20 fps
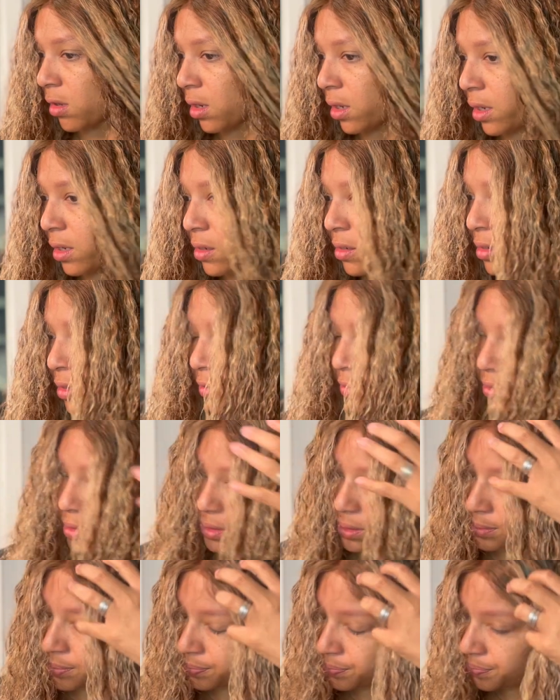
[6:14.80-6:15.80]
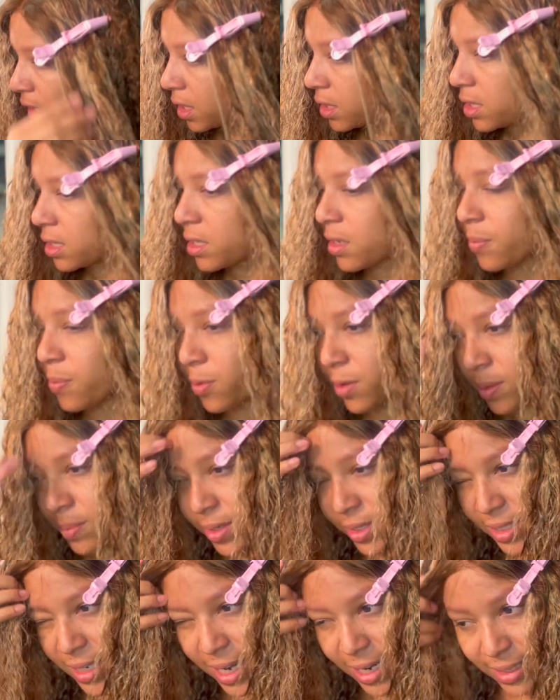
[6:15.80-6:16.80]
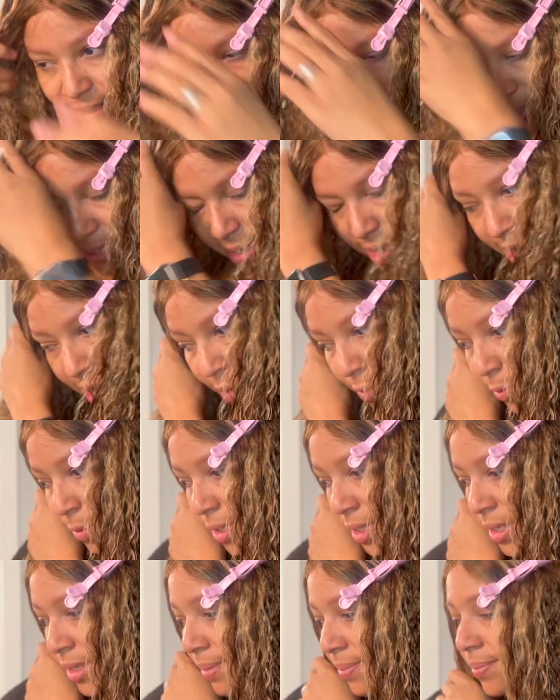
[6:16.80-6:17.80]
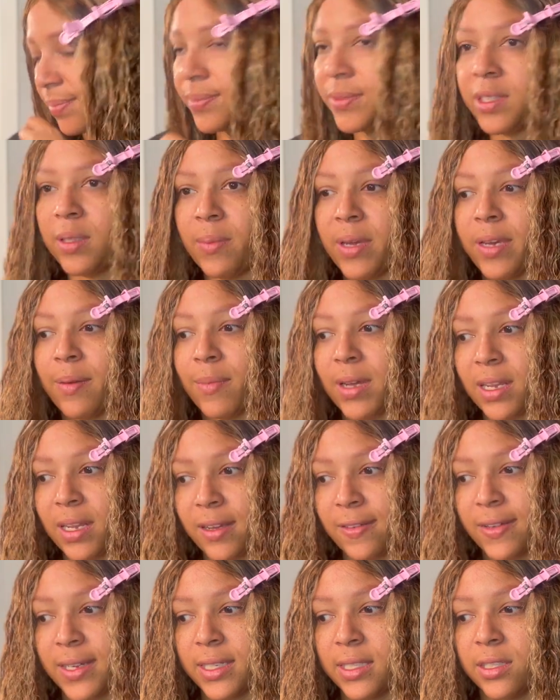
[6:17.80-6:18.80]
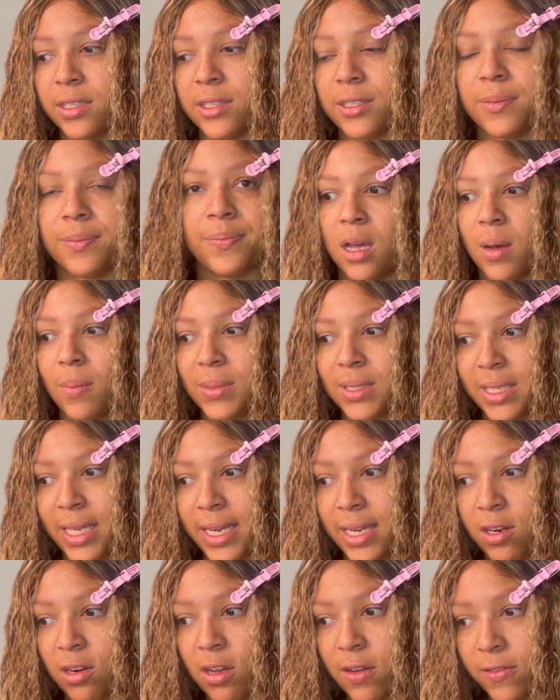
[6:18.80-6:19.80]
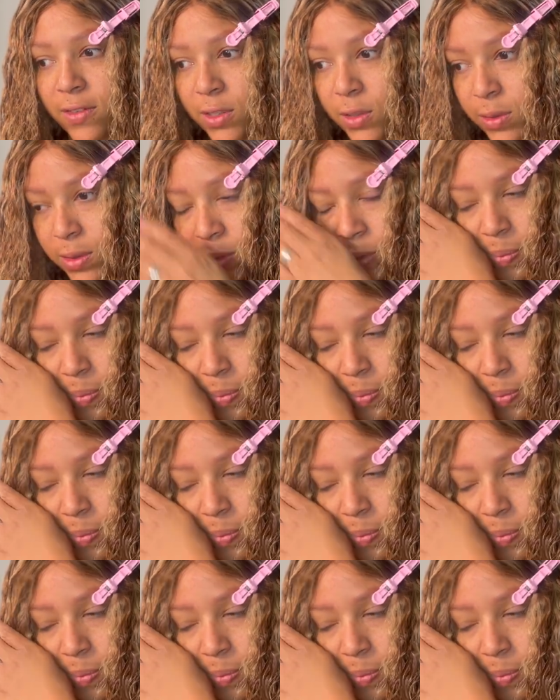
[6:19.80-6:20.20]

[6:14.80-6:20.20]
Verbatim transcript: Okay, you know what? I think I pretty much got it set how I want it to make my life easier. I'm gonna take it off and do a little